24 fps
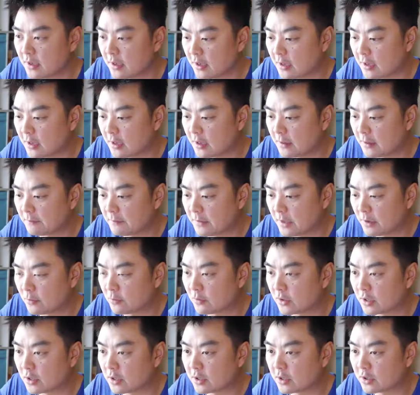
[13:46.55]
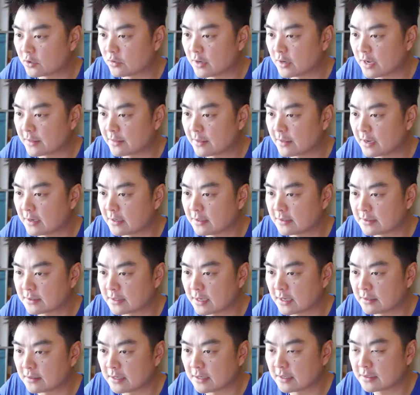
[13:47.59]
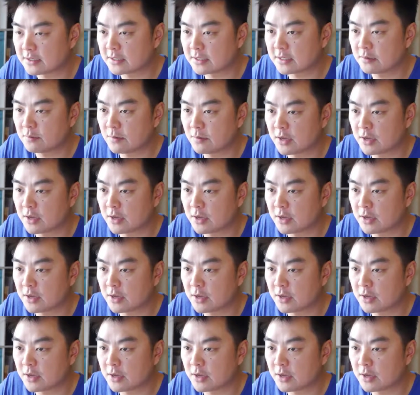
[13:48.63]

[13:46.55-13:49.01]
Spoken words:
and we're going to create that inside the entity